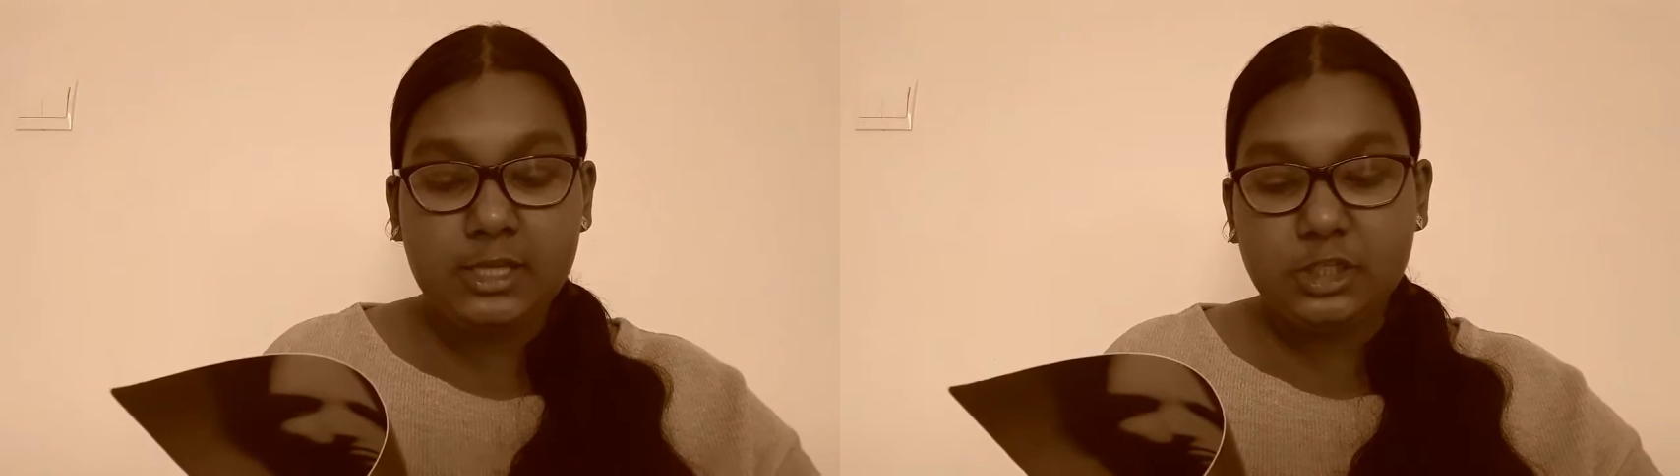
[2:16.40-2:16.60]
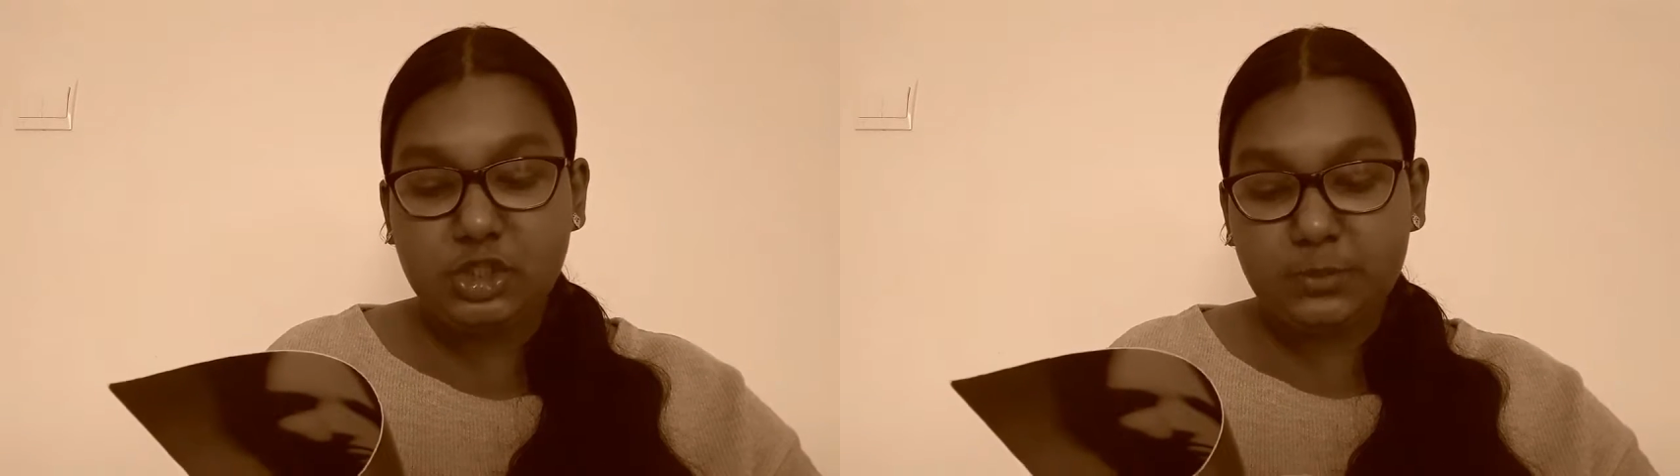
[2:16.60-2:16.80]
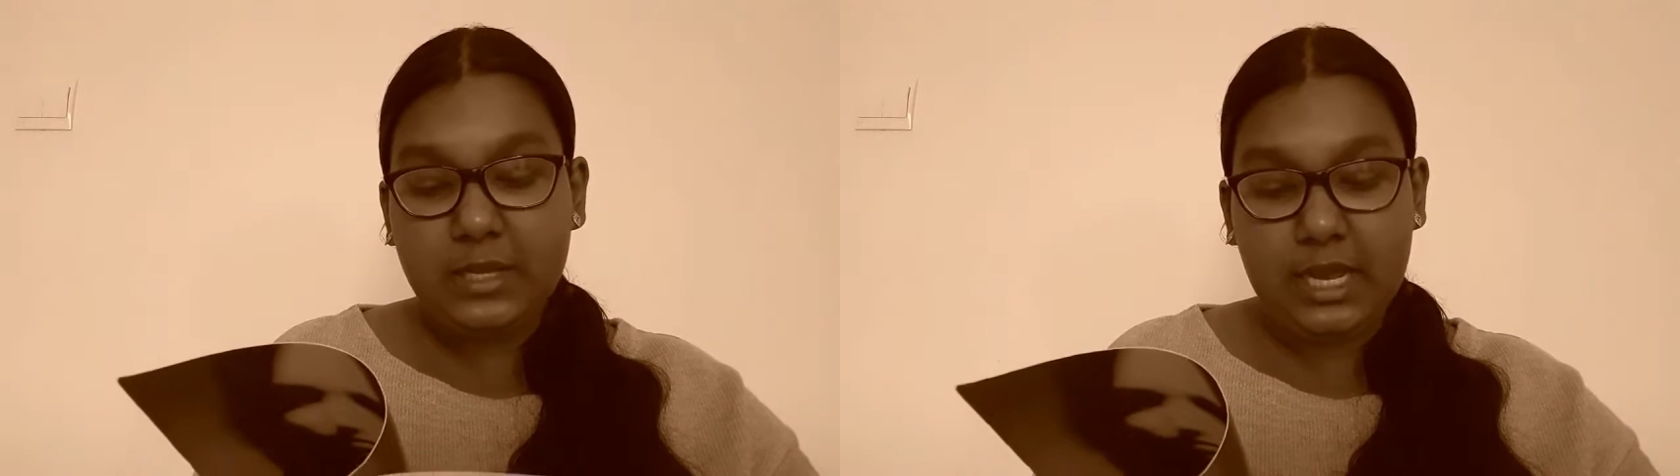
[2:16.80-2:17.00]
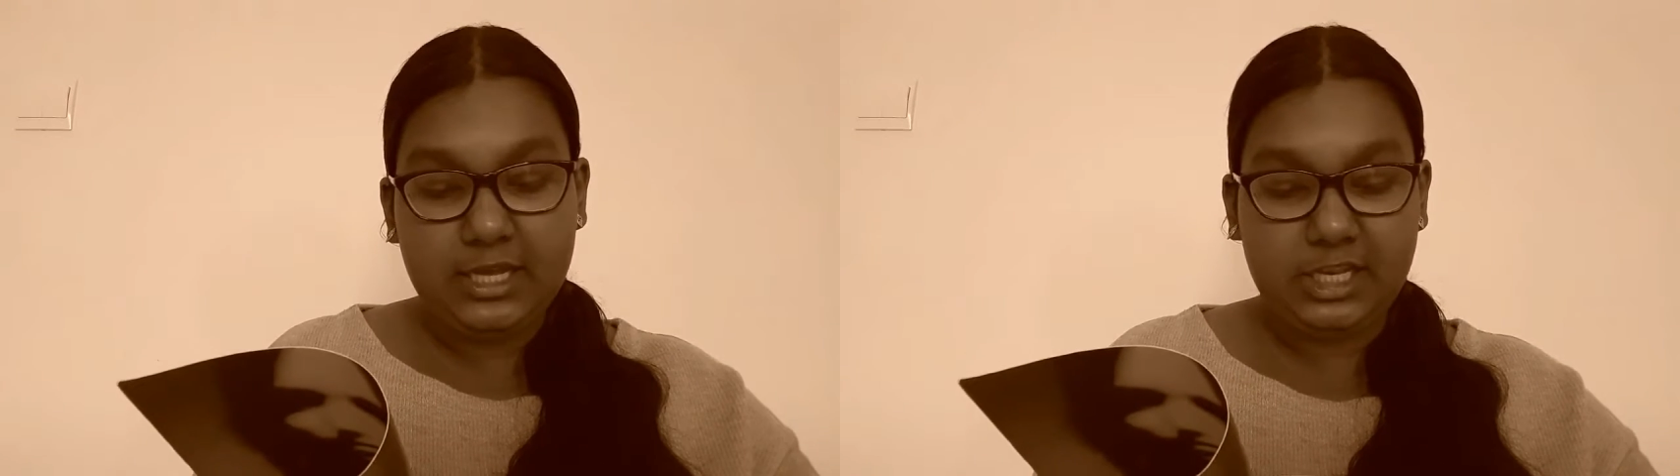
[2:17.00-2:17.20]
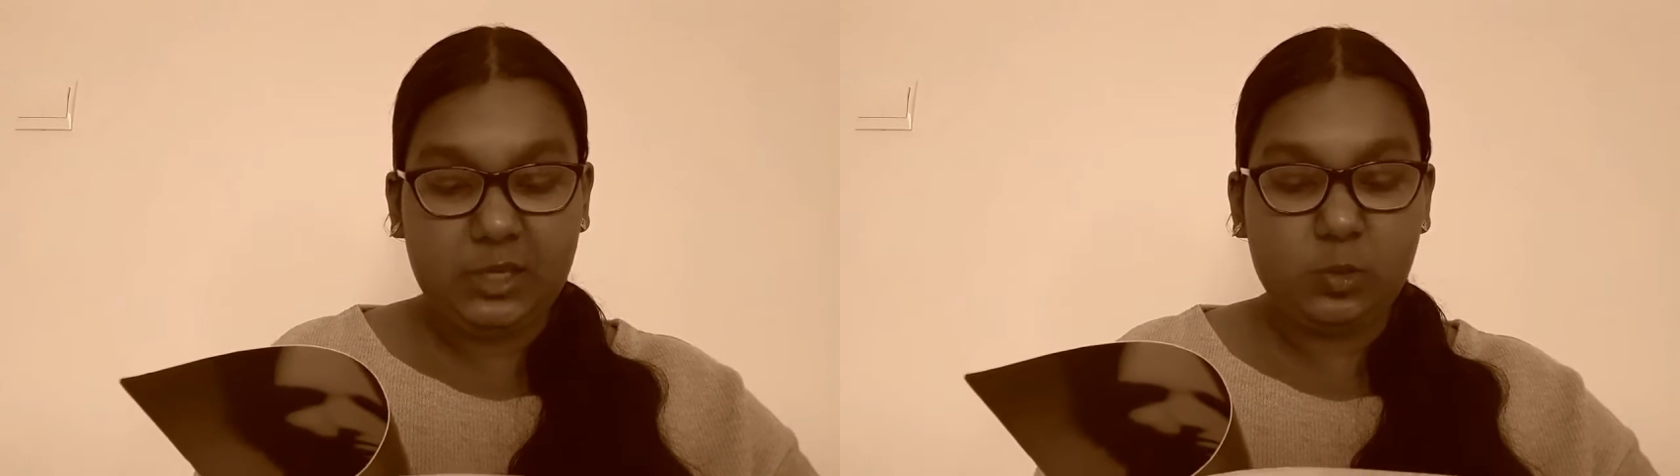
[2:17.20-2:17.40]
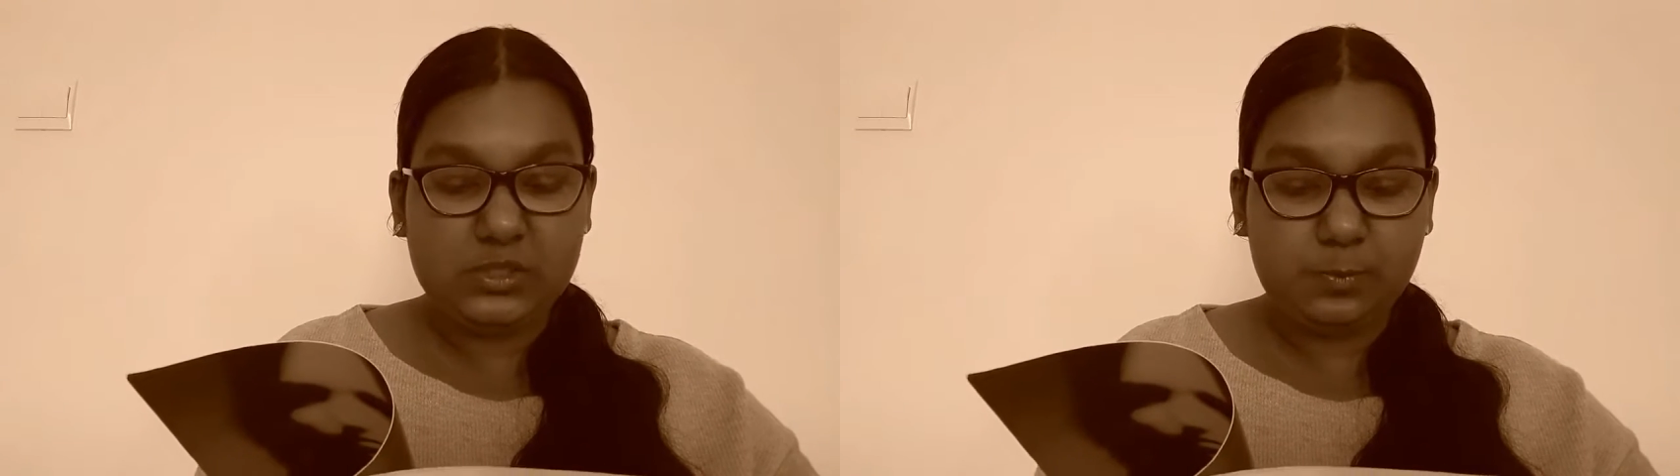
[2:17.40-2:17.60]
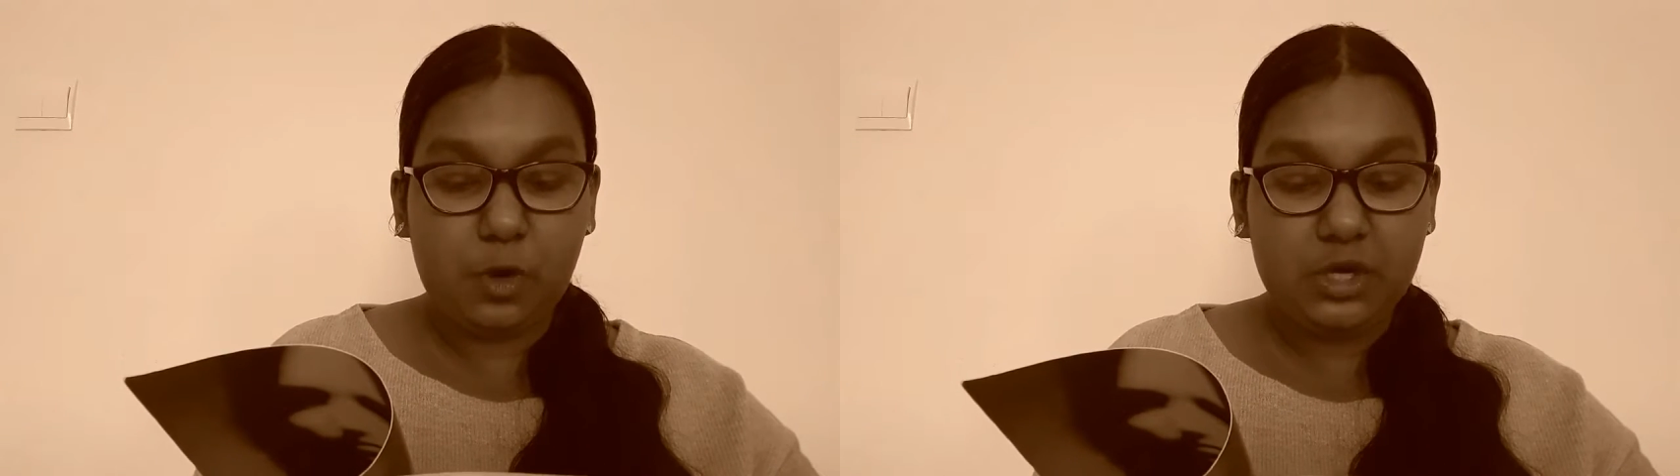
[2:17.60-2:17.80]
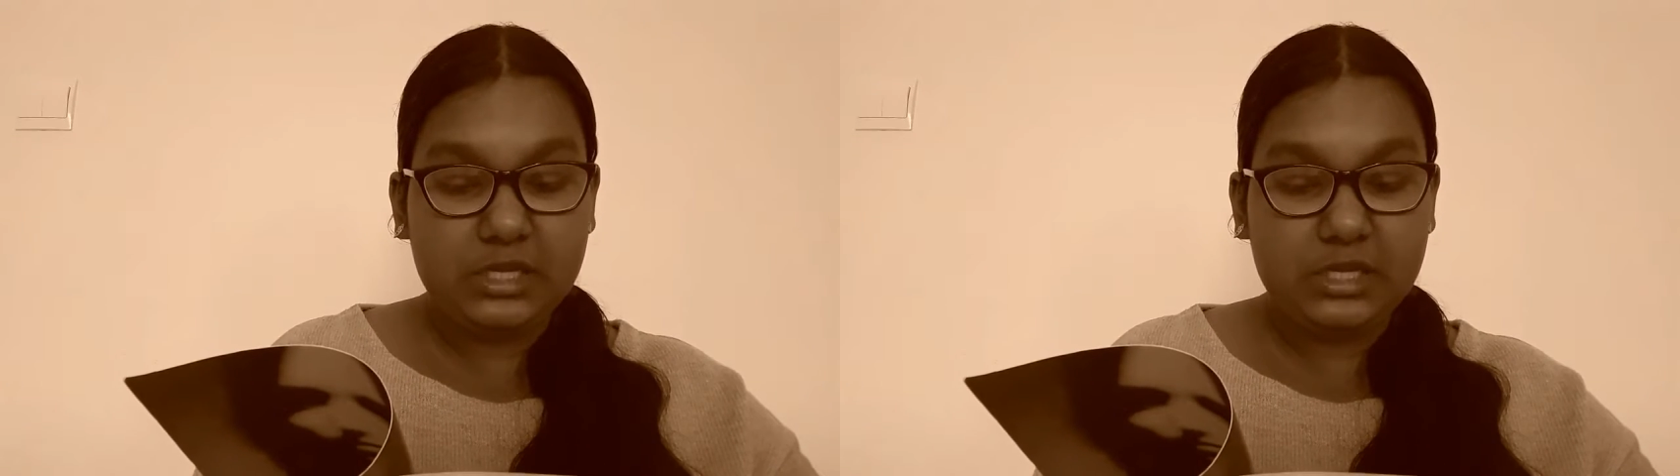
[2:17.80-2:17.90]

Jhumpa Lahiri was born